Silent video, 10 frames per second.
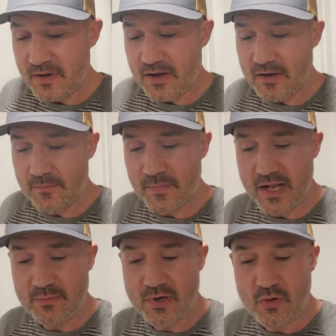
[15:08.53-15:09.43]
Um,
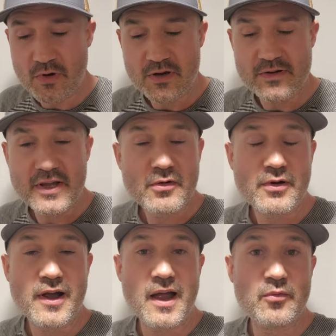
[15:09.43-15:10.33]
and I'm nowhere near
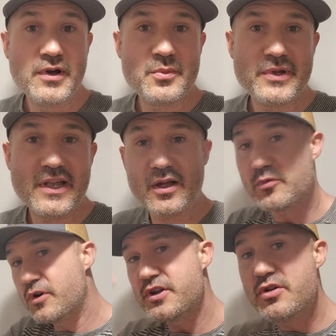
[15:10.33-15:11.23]
where I want to be
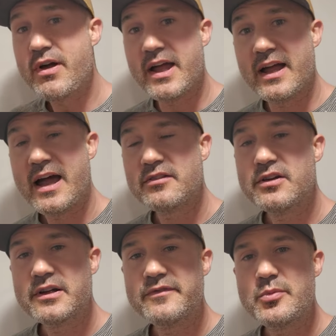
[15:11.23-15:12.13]
at. Where are you at? How
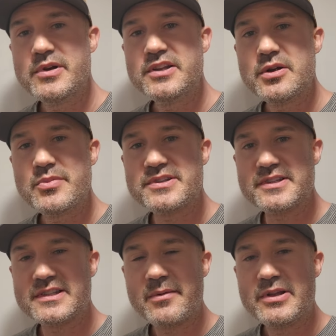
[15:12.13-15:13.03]
long have you been in your
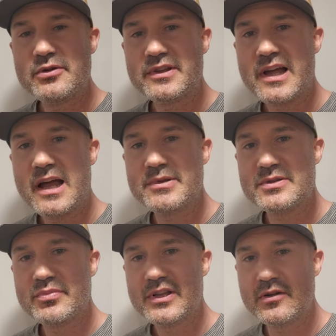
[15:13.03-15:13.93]
business? Let me know in the
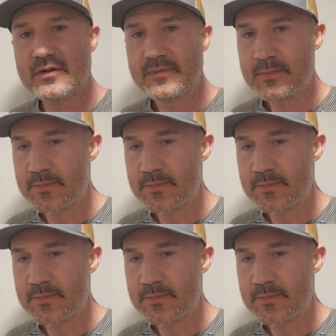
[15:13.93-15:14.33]
comments below.